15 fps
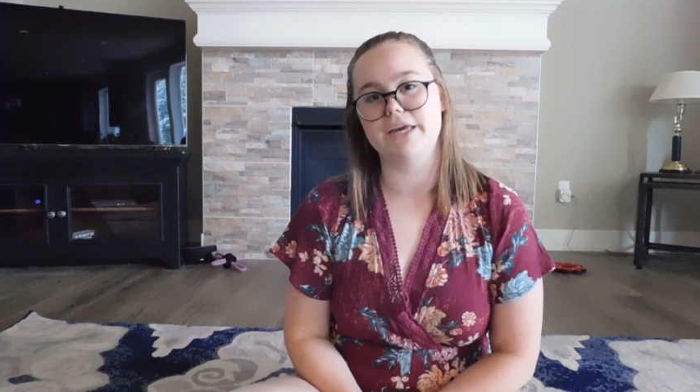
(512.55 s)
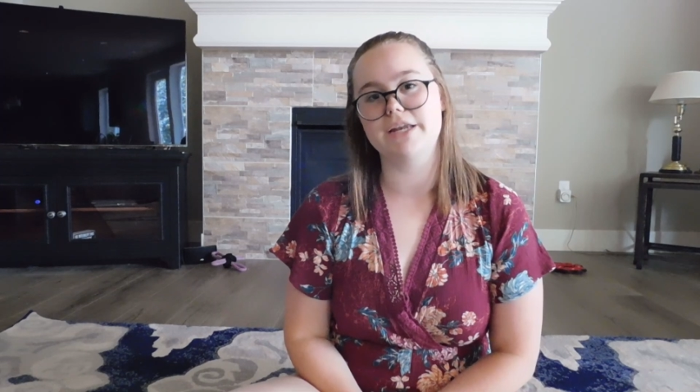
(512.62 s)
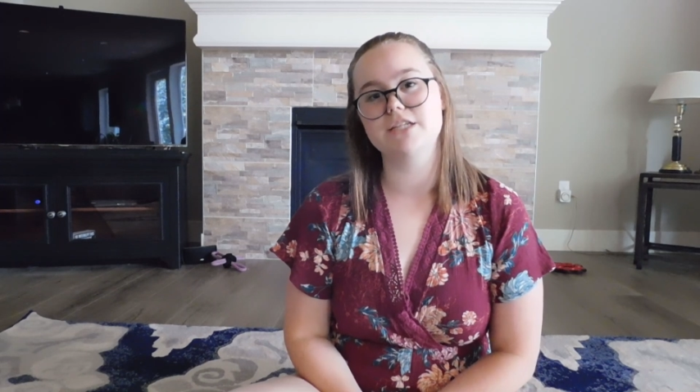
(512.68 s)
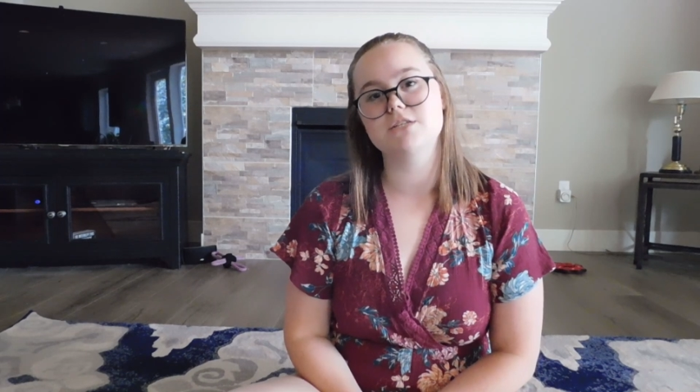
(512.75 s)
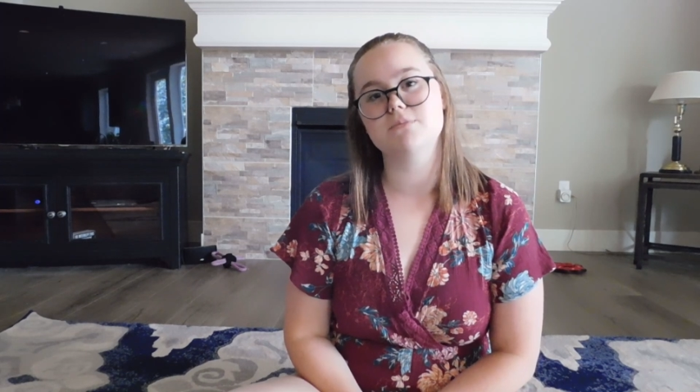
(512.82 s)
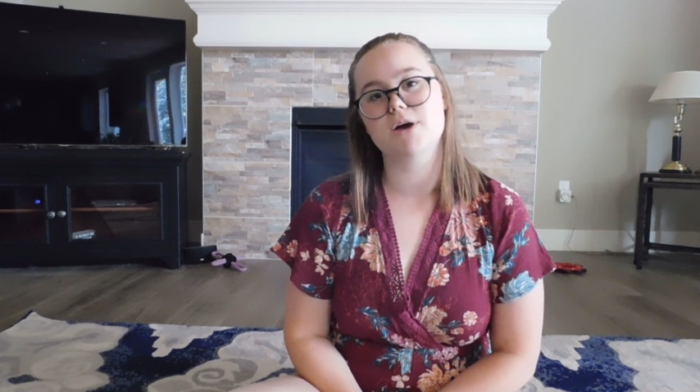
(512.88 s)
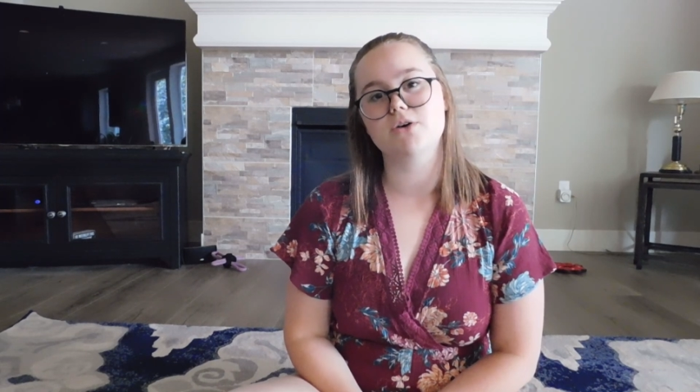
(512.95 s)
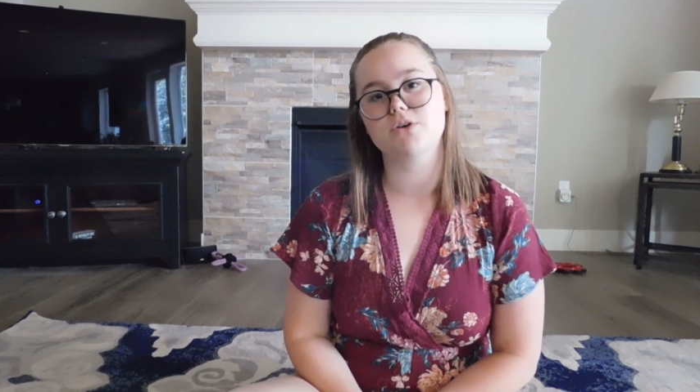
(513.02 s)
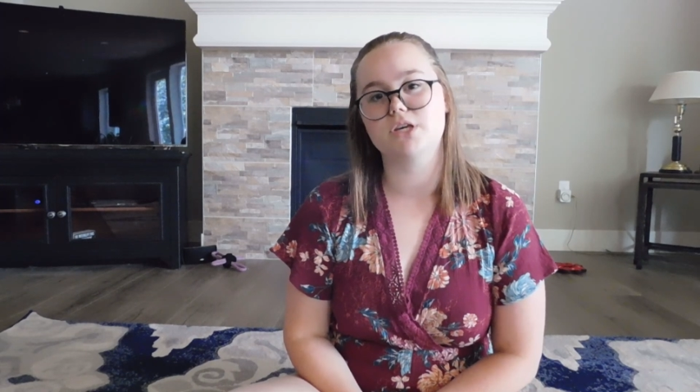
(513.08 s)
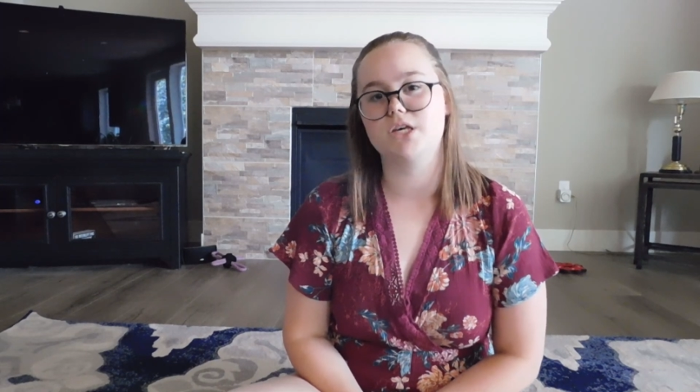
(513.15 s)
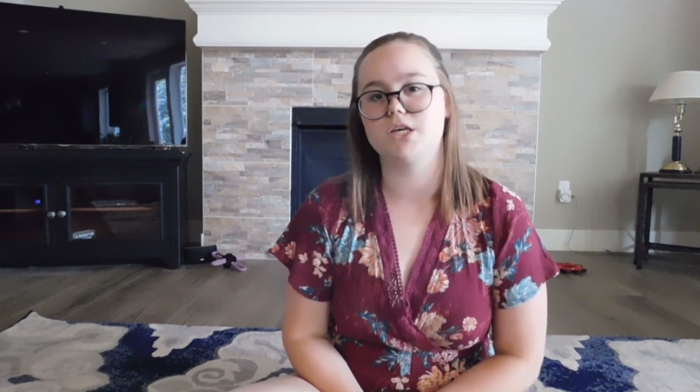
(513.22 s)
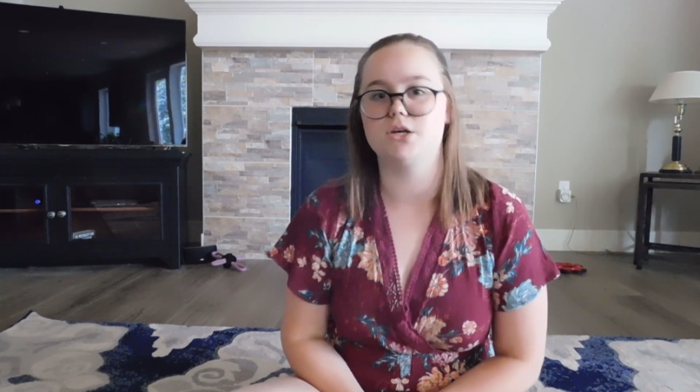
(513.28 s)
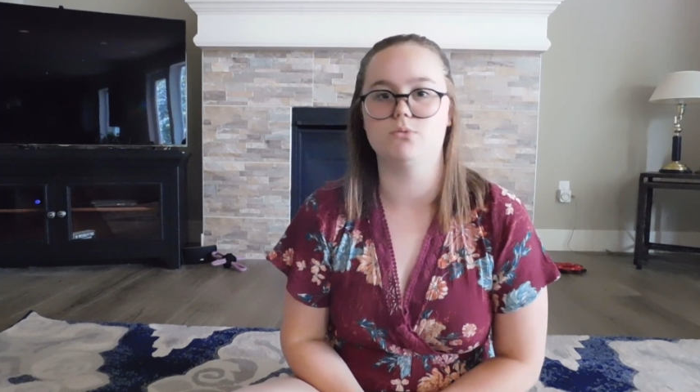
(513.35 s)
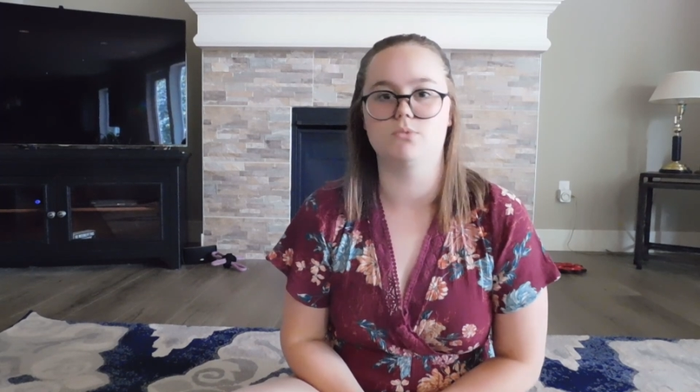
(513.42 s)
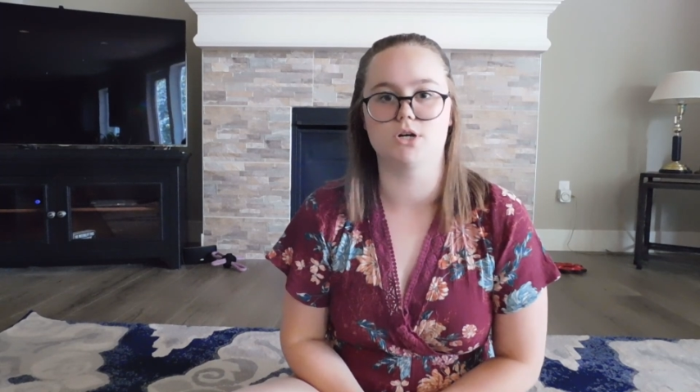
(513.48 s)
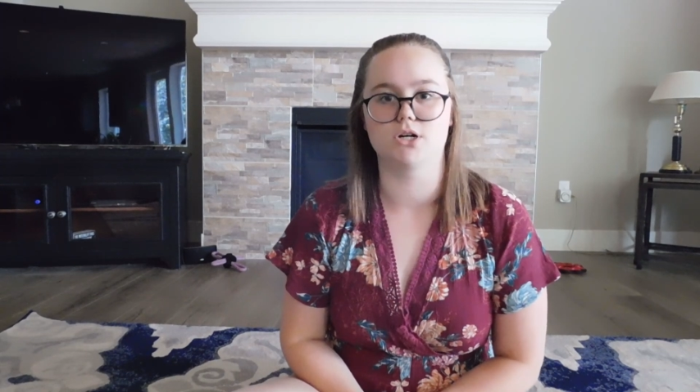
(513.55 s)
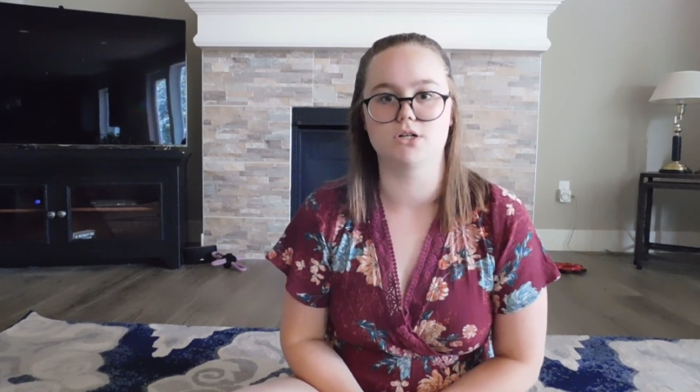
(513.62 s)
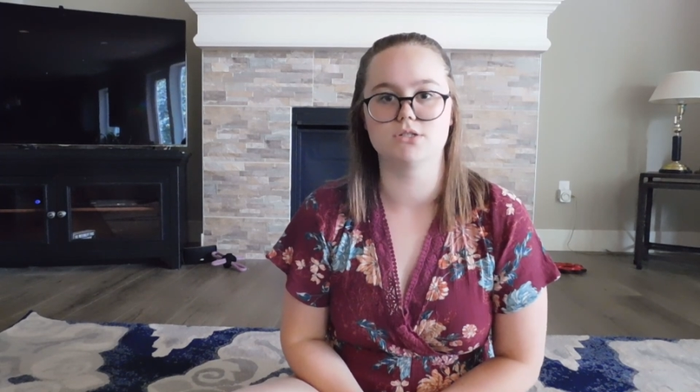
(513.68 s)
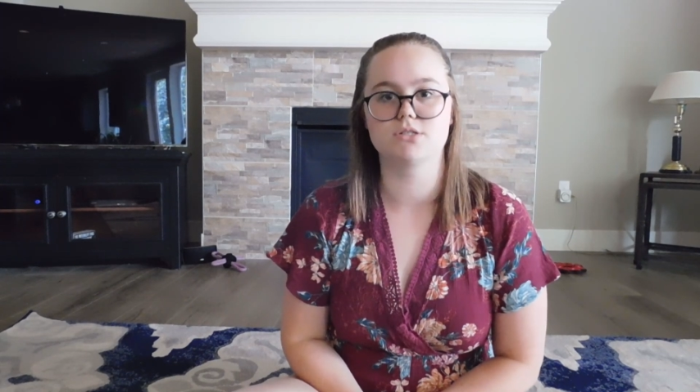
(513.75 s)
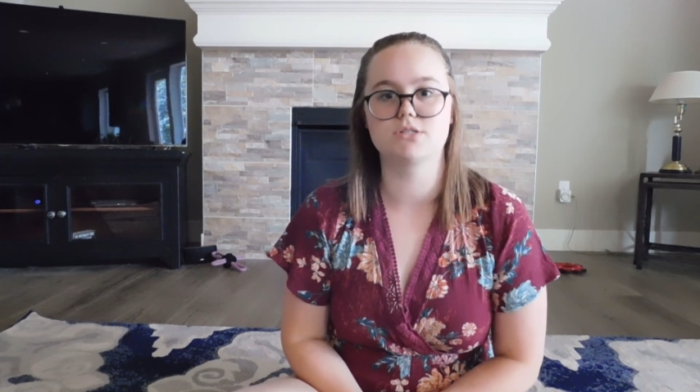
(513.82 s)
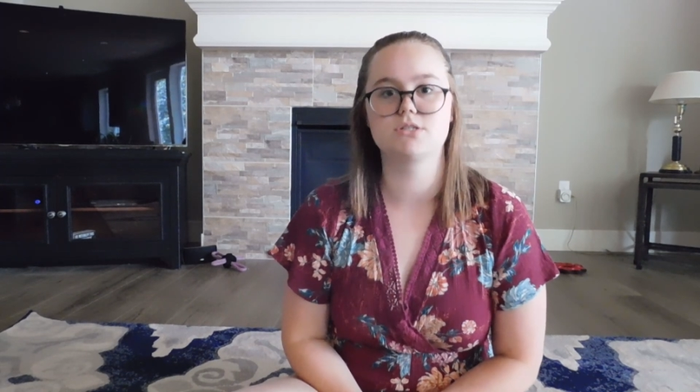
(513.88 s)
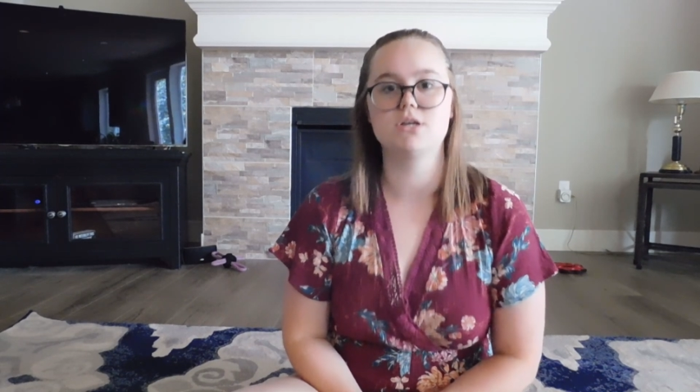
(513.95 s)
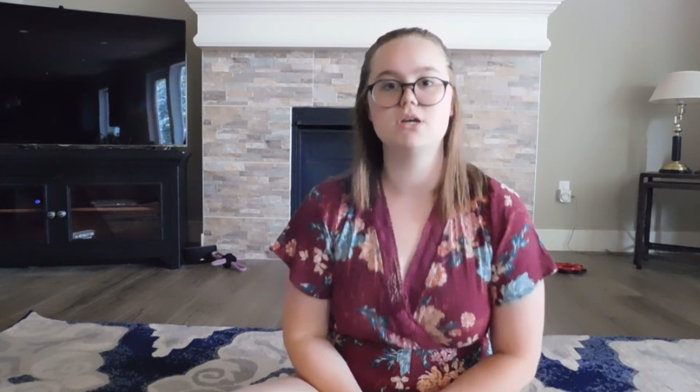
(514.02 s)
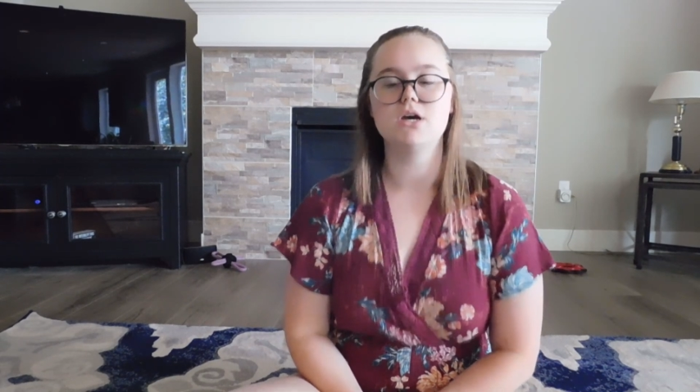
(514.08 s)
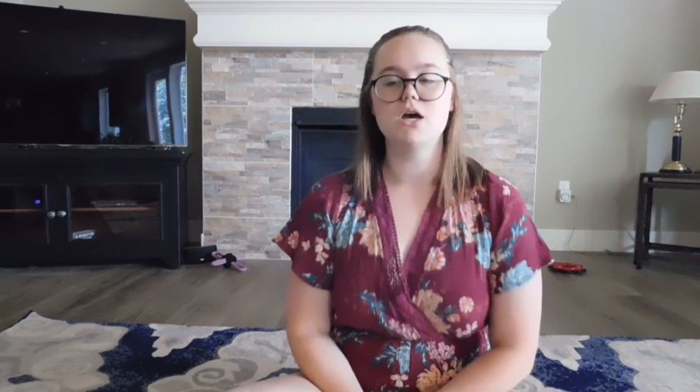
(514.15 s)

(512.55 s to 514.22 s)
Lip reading: and it's about keywords.